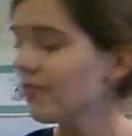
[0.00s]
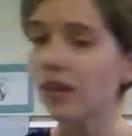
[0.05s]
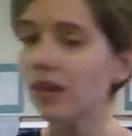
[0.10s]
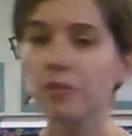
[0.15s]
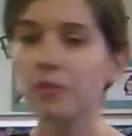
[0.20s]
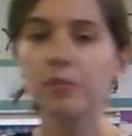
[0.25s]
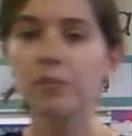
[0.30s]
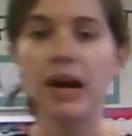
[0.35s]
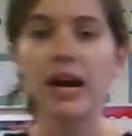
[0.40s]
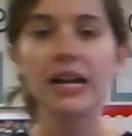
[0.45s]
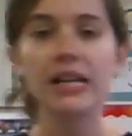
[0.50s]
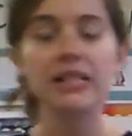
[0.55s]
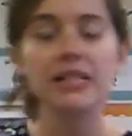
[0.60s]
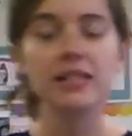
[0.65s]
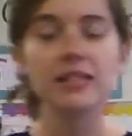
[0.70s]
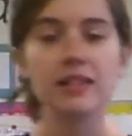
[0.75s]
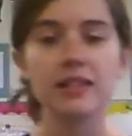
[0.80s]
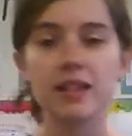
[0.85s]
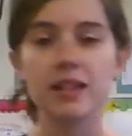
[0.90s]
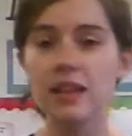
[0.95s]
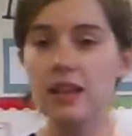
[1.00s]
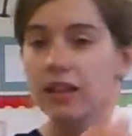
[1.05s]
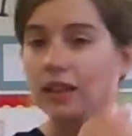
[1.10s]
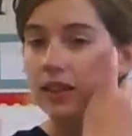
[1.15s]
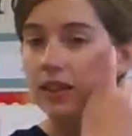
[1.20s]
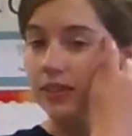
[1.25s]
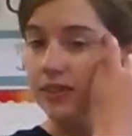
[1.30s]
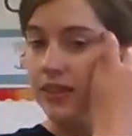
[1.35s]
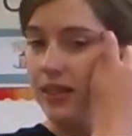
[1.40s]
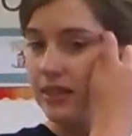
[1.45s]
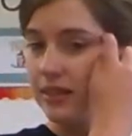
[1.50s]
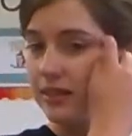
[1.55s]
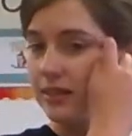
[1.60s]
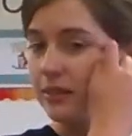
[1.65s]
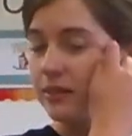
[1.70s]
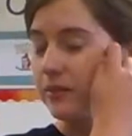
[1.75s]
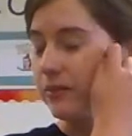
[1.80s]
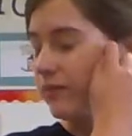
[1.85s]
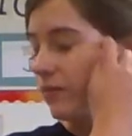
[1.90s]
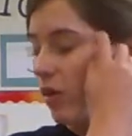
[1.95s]
But
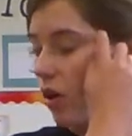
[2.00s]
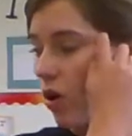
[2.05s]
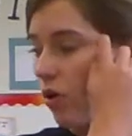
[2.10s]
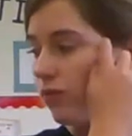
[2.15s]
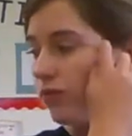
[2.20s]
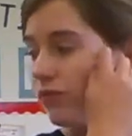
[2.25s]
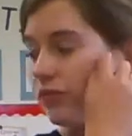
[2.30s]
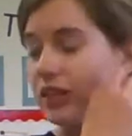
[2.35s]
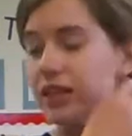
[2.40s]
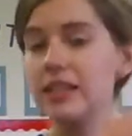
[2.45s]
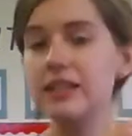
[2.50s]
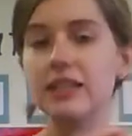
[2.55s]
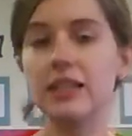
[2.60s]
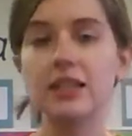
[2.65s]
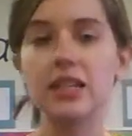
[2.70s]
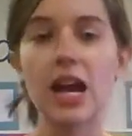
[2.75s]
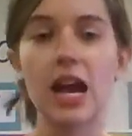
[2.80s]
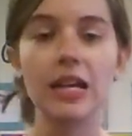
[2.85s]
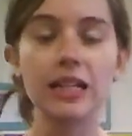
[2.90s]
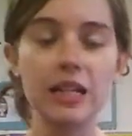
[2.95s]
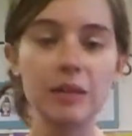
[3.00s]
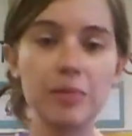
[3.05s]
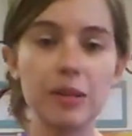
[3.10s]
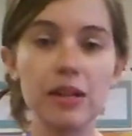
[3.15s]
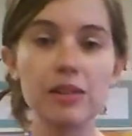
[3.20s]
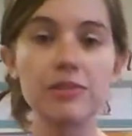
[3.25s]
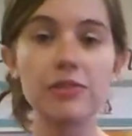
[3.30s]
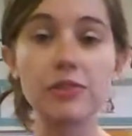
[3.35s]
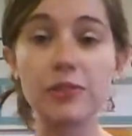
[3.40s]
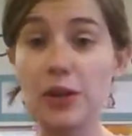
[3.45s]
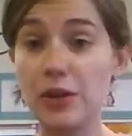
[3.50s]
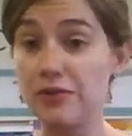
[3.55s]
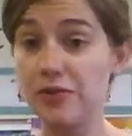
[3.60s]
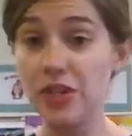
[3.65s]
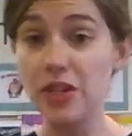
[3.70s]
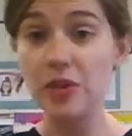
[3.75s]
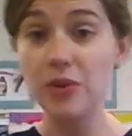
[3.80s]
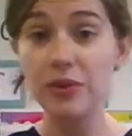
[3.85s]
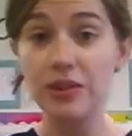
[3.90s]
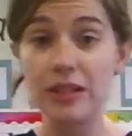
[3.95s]
this hopefully is a tiny bit of a
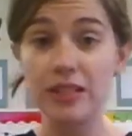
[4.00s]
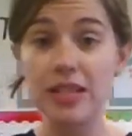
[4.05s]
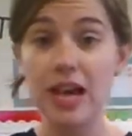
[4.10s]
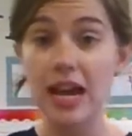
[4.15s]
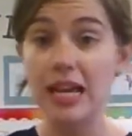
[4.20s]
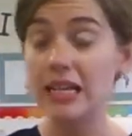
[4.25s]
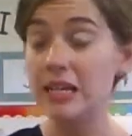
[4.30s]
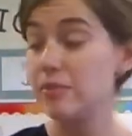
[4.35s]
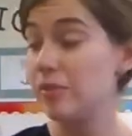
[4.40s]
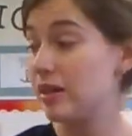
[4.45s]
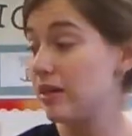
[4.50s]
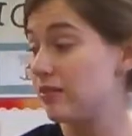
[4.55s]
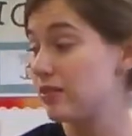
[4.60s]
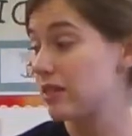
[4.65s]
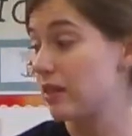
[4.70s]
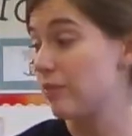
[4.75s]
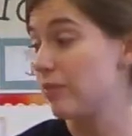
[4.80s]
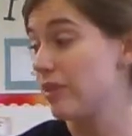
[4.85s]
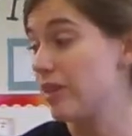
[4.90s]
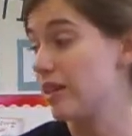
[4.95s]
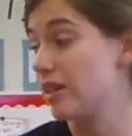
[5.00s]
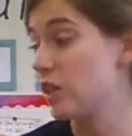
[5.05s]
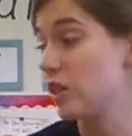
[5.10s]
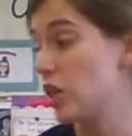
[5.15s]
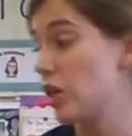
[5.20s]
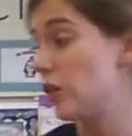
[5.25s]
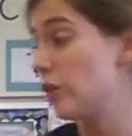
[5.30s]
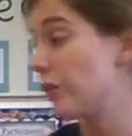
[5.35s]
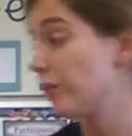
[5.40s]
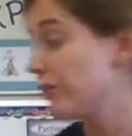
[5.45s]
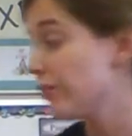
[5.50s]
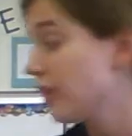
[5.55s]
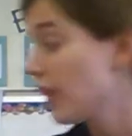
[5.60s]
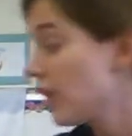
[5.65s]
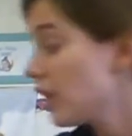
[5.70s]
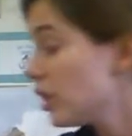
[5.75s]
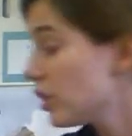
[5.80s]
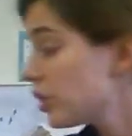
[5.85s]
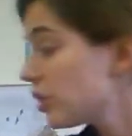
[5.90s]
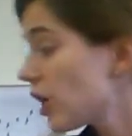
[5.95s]
review and a tiny bit of something new.
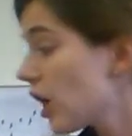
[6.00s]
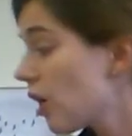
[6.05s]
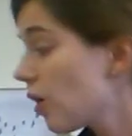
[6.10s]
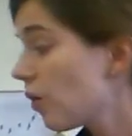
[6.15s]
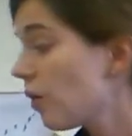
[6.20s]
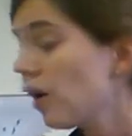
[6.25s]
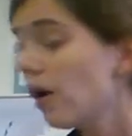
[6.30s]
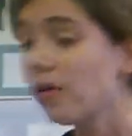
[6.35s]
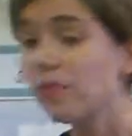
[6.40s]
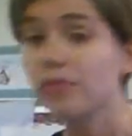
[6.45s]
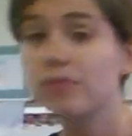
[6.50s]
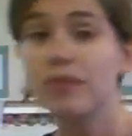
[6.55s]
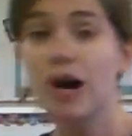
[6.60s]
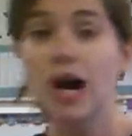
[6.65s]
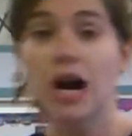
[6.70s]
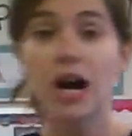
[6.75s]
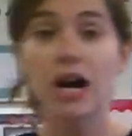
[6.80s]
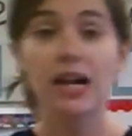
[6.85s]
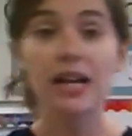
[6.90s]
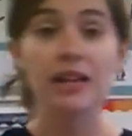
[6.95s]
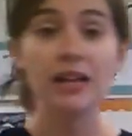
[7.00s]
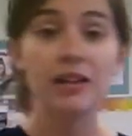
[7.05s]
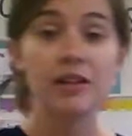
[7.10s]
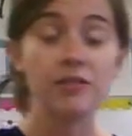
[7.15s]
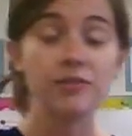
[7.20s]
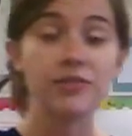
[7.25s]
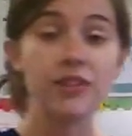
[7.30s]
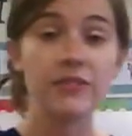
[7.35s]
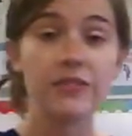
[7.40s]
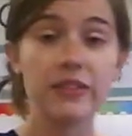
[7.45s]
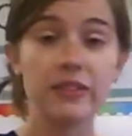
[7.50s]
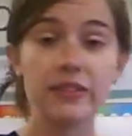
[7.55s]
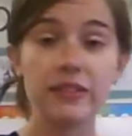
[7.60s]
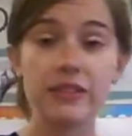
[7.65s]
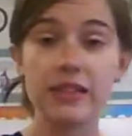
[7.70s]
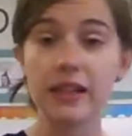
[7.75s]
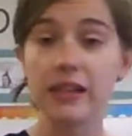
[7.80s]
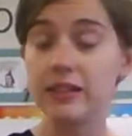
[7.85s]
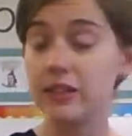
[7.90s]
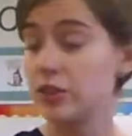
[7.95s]
So my 5th and
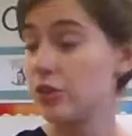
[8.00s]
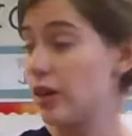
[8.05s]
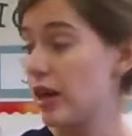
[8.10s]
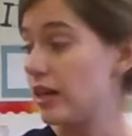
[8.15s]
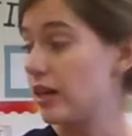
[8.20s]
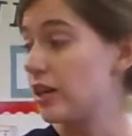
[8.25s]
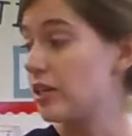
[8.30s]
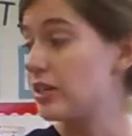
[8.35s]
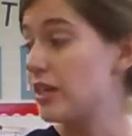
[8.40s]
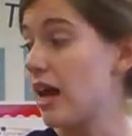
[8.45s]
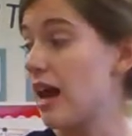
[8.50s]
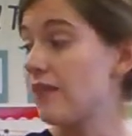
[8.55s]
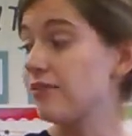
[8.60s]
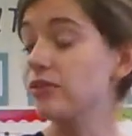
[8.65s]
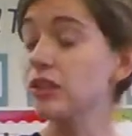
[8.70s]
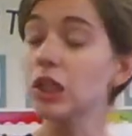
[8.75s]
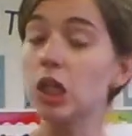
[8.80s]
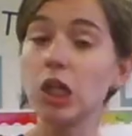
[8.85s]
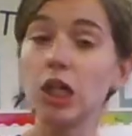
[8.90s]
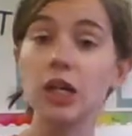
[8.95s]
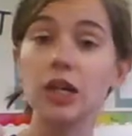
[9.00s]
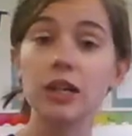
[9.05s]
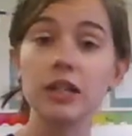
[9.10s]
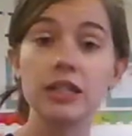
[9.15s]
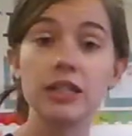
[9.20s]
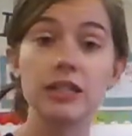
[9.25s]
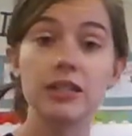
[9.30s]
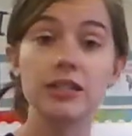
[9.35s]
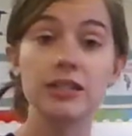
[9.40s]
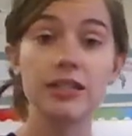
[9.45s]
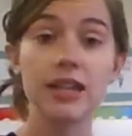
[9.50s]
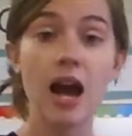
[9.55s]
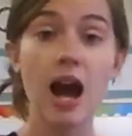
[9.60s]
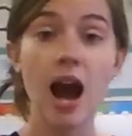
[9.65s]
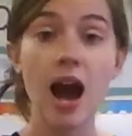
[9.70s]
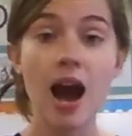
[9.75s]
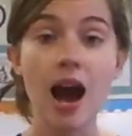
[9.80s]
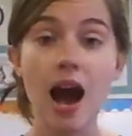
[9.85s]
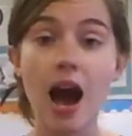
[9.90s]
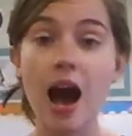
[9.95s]
6th graders have learned
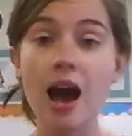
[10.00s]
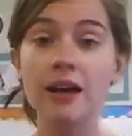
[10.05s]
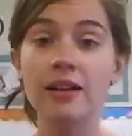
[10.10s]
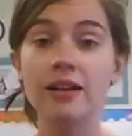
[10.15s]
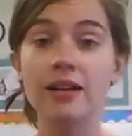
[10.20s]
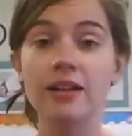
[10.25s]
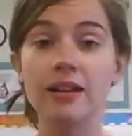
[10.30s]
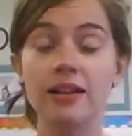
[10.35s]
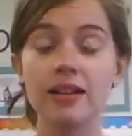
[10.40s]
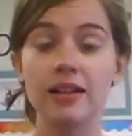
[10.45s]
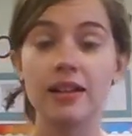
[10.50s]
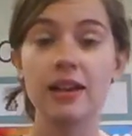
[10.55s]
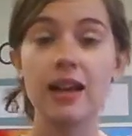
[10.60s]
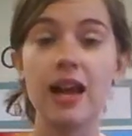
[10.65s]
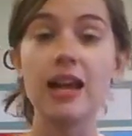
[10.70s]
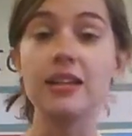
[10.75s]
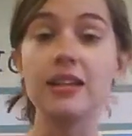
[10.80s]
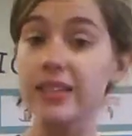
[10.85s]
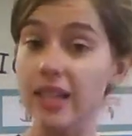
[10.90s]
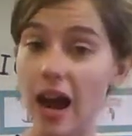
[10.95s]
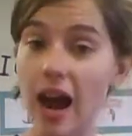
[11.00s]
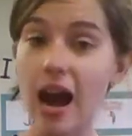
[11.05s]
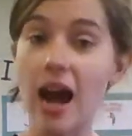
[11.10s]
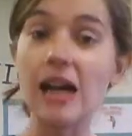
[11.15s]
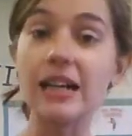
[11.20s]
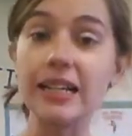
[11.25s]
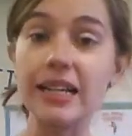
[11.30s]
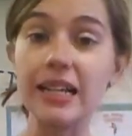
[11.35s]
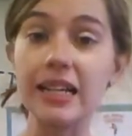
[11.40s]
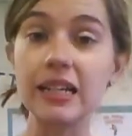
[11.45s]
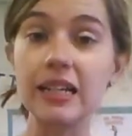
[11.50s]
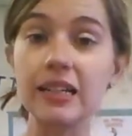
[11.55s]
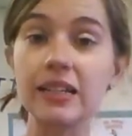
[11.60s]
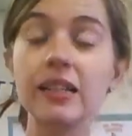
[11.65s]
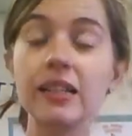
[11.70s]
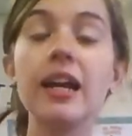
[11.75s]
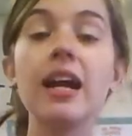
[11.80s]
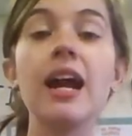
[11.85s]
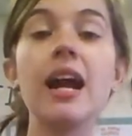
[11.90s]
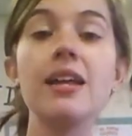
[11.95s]
ta and toddy,
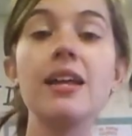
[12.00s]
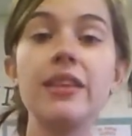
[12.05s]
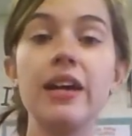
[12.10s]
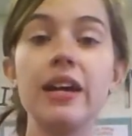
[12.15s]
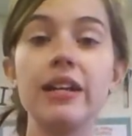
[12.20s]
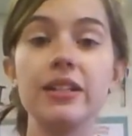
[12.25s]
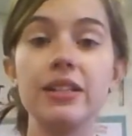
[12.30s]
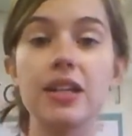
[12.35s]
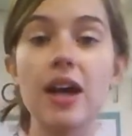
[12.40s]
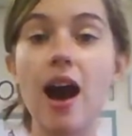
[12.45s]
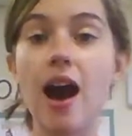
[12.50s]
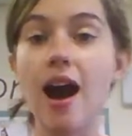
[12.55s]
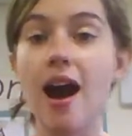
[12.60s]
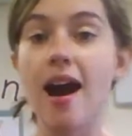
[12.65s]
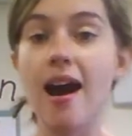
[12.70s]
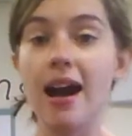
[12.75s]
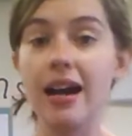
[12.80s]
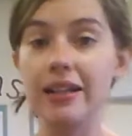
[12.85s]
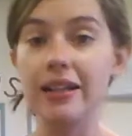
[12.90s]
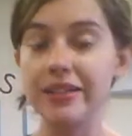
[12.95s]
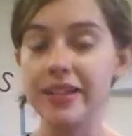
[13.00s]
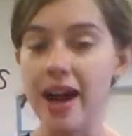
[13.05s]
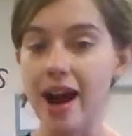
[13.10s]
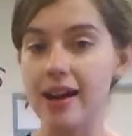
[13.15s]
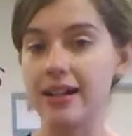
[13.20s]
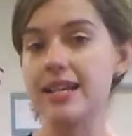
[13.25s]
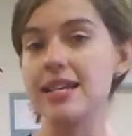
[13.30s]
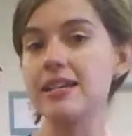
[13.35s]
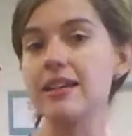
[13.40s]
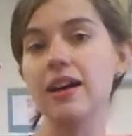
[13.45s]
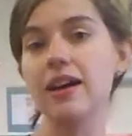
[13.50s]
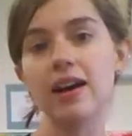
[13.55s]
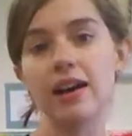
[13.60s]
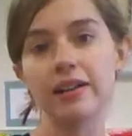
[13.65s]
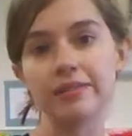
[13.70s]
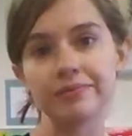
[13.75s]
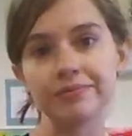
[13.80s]
and then ta and taki-da.